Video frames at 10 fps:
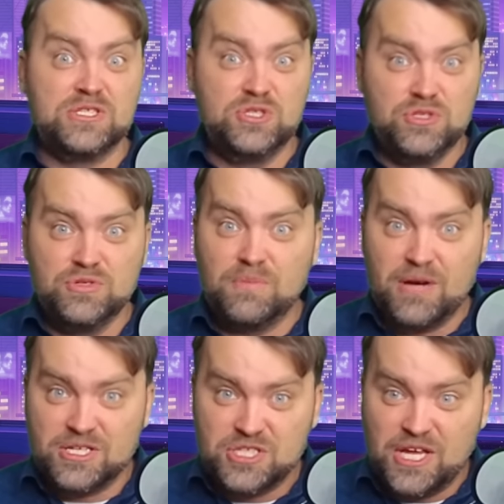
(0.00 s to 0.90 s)
too
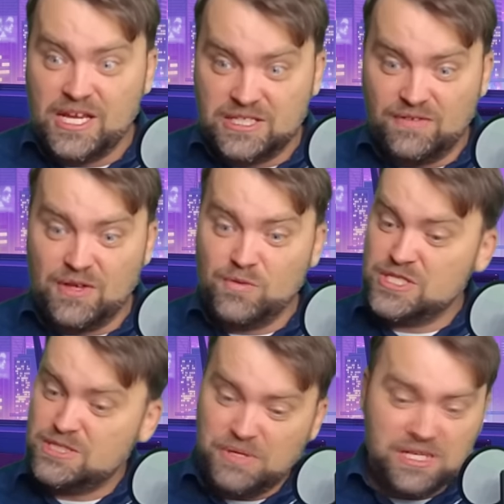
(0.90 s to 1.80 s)
much active. He
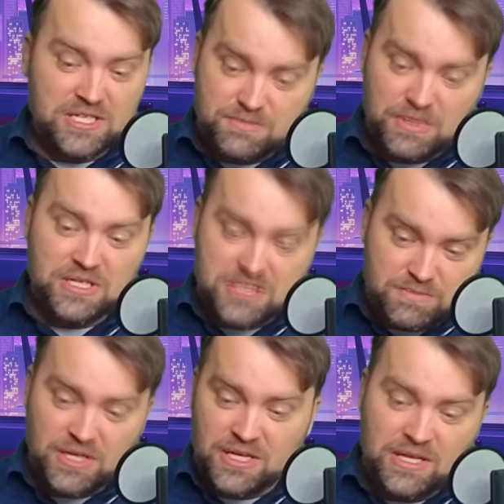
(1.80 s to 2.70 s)
was speaking.
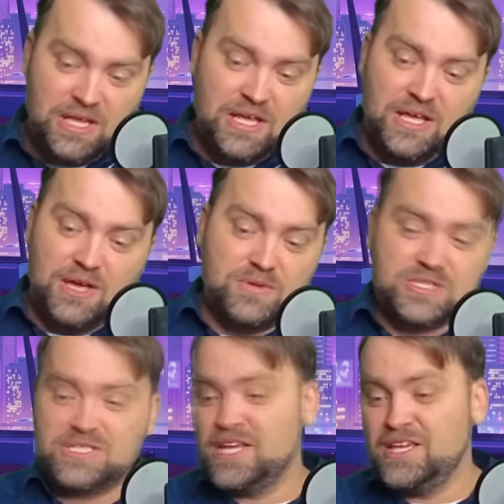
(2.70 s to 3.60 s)
He
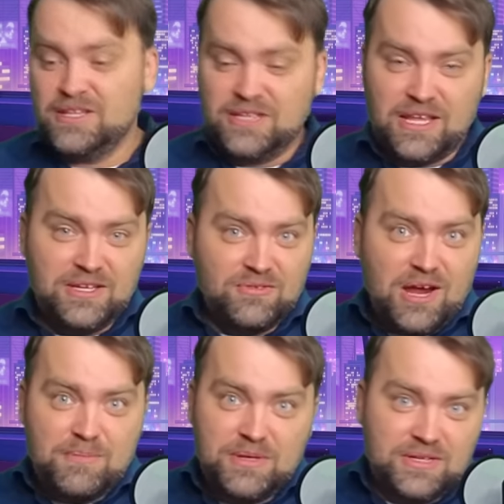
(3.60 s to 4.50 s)
was taking and
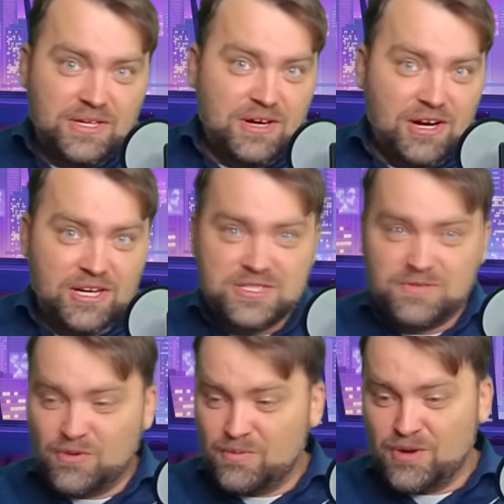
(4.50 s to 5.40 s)
grabbing the cards
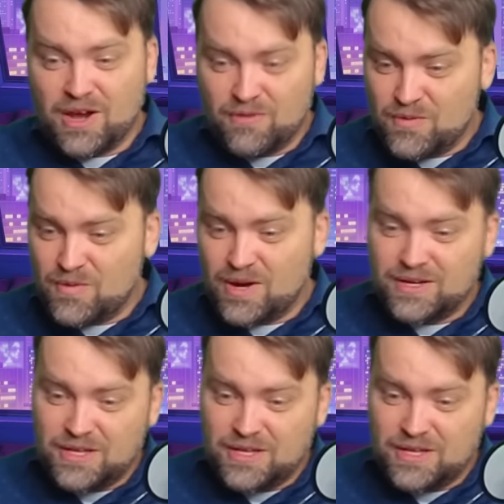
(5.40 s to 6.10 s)
from everyone.